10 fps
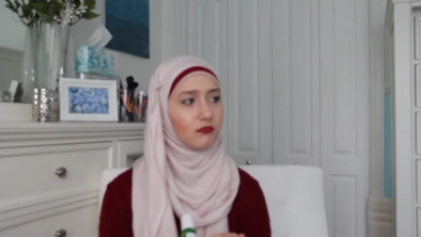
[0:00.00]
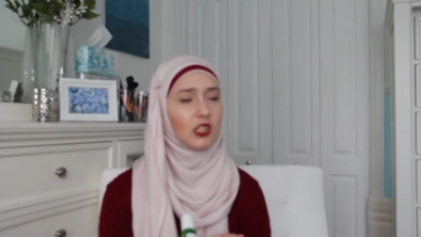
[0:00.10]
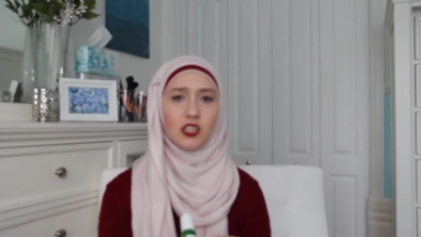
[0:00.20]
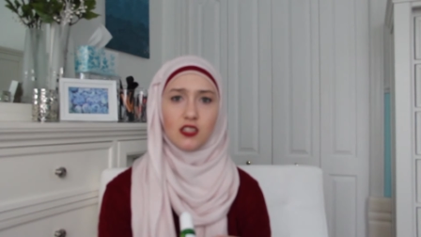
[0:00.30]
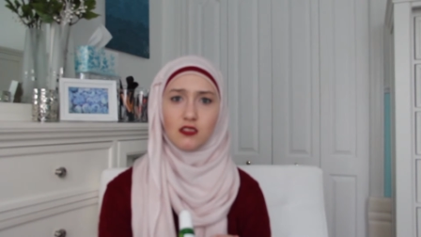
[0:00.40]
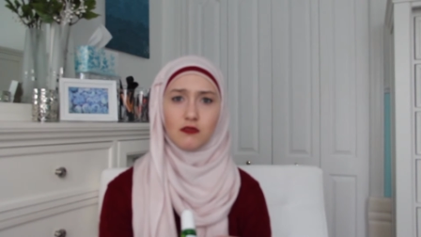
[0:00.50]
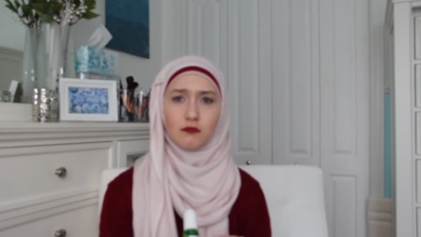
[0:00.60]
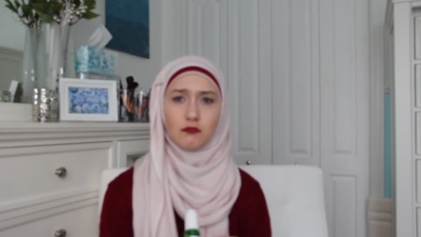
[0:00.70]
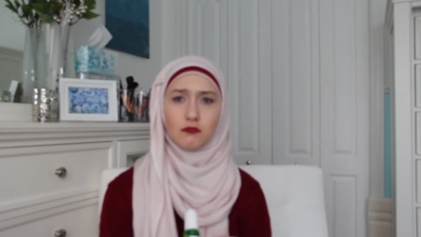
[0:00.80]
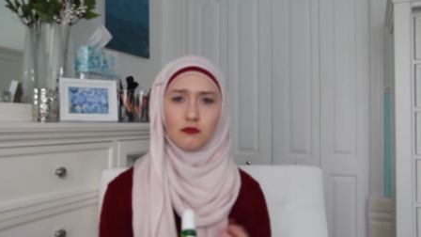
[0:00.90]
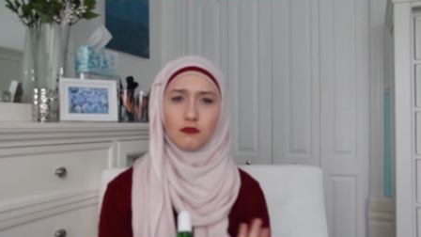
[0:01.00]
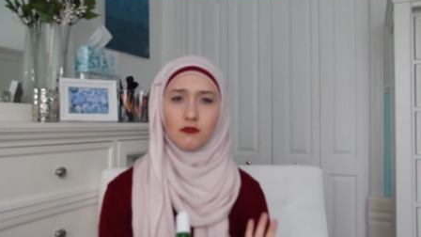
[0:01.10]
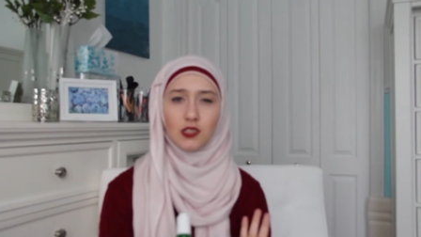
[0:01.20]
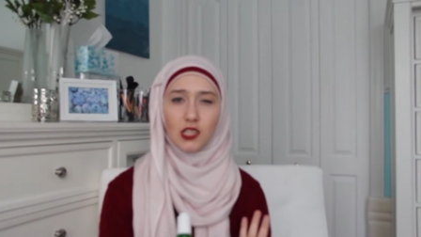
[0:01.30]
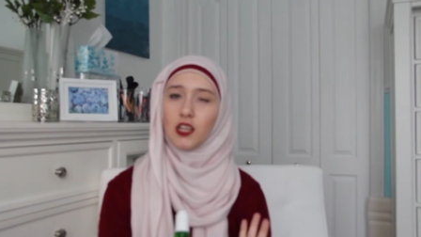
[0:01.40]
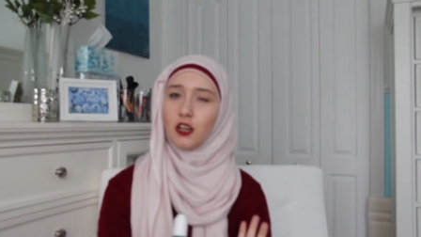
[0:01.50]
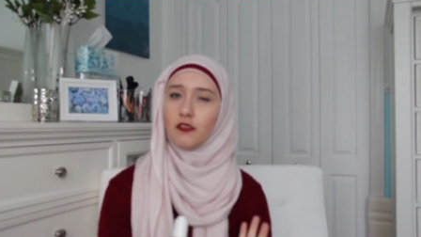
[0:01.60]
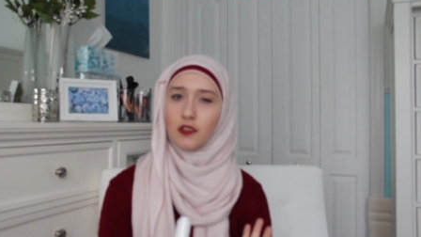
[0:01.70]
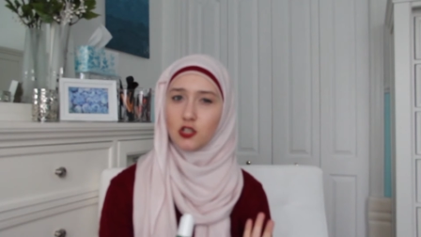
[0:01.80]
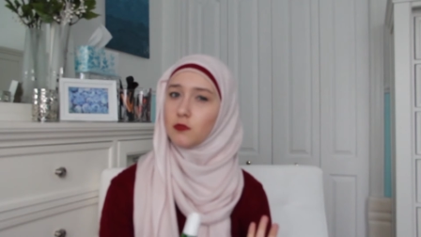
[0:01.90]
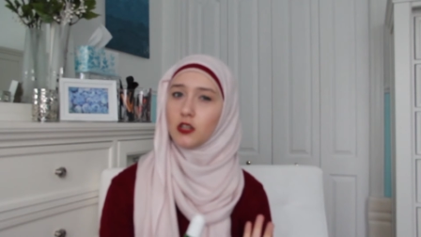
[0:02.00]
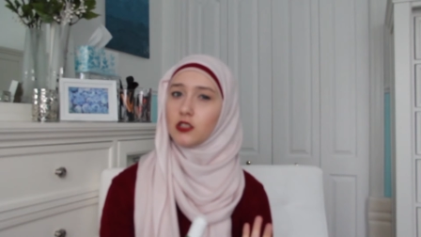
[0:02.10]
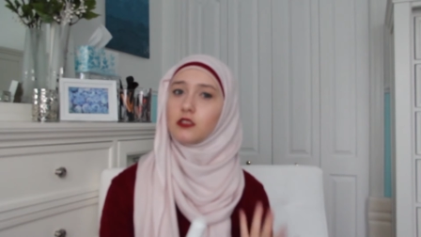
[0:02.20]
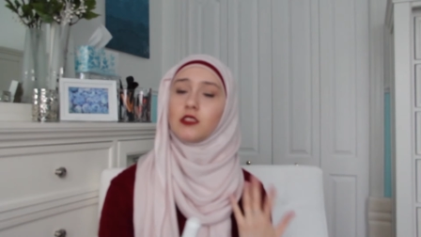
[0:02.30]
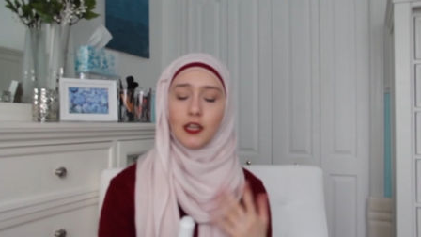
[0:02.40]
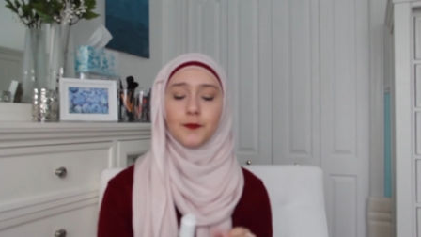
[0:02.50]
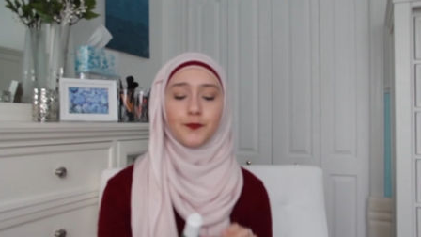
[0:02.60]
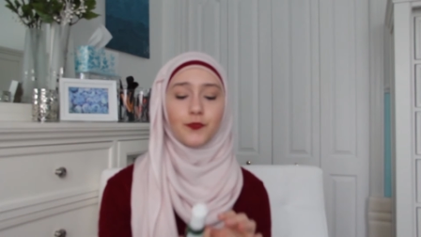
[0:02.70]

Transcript: Yes. Skincare facial product? Yeah.